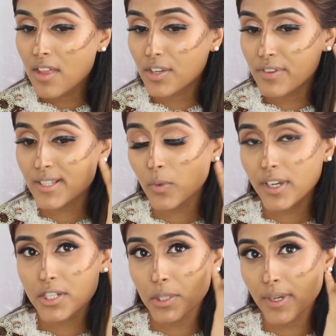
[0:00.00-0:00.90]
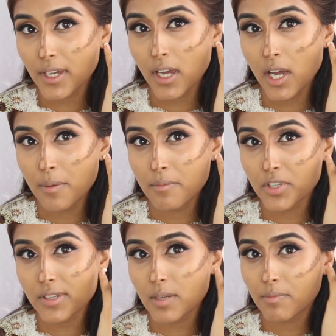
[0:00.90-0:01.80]
The reason why I do it
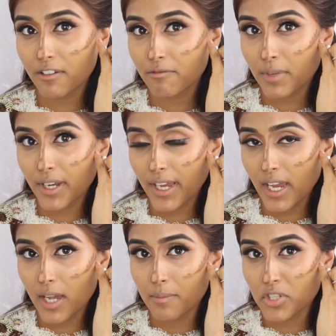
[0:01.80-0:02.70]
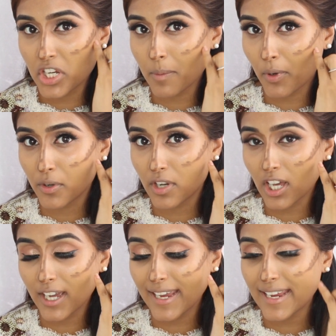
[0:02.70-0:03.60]
just above my cheekbone
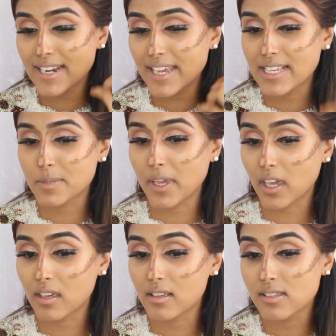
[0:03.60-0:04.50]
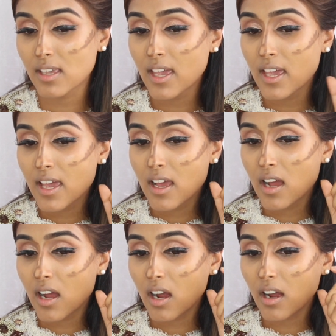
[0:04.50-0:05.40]
line is because
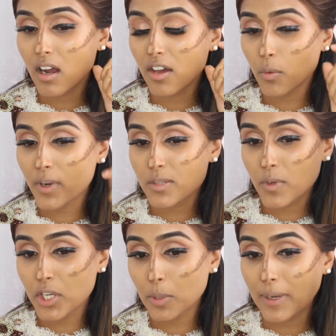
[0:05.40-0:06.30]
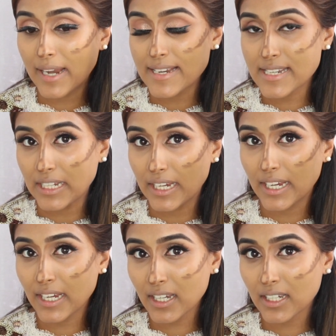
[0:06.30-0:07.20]
otherwise when you're
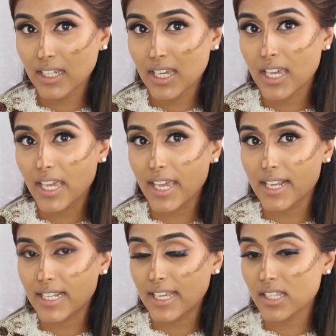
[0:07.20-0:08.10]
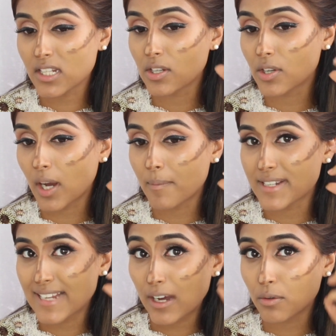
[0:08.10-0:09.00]
blending, it tends to
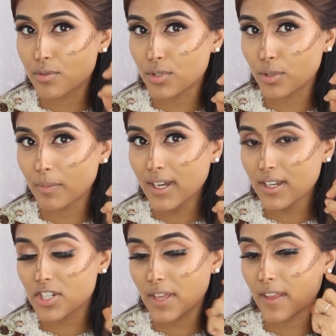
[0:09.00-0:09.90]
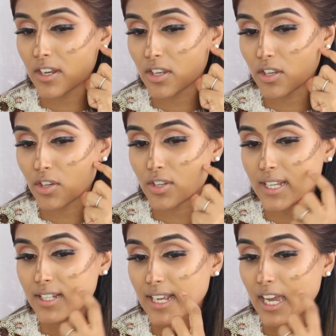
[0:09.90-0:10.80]
come down too much, and then you
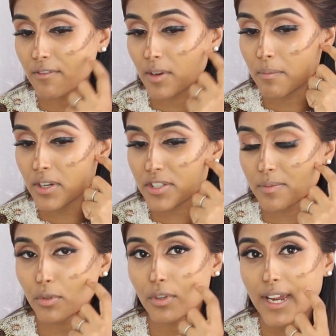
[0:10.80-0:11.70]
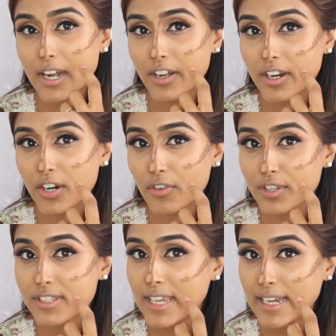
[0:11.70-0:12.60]
tend to have a much smaller area
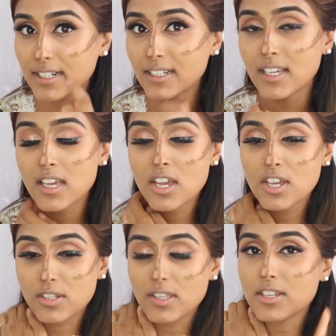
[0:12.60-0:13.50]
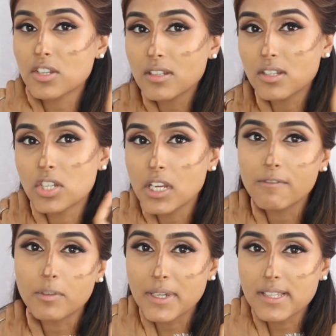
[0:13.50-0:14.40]
across here. So that's just a
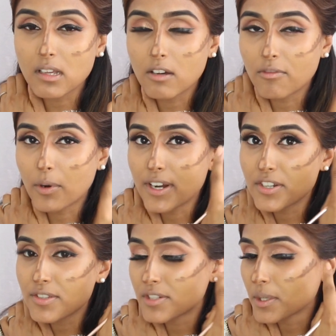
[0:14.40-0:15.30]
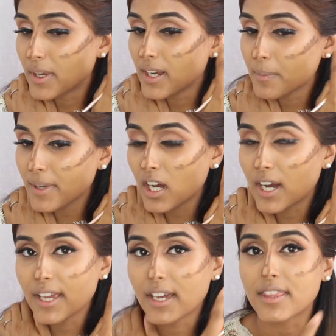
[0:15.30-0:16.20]
cheat for myself, where I just do it a little bit
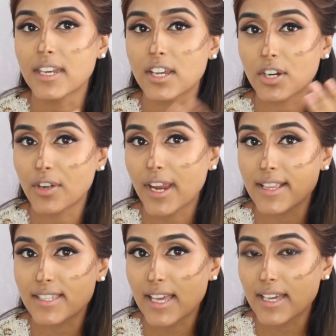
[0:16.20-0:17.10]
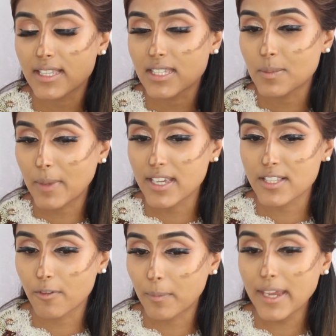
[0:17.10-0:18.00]
higher and then it creates that
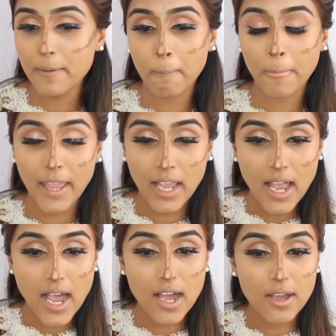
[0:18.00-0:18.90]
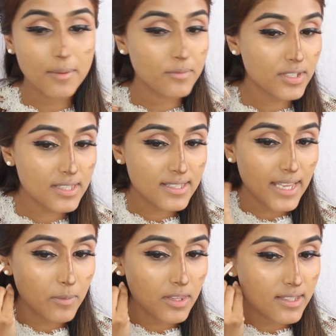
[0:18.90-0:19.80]
space for me. Just the
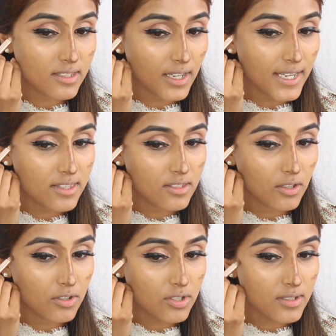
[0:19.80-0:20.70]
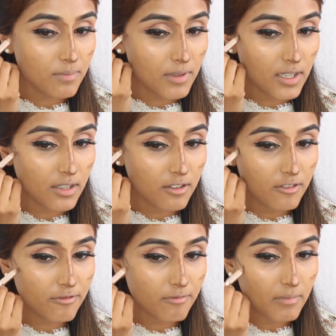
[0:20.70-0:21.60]
same on this side, so just
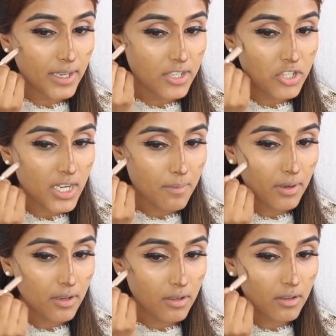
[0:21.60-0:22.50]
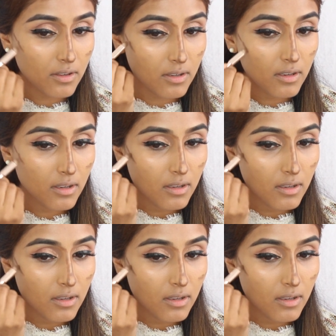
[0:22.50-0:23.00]
above my cheekbone,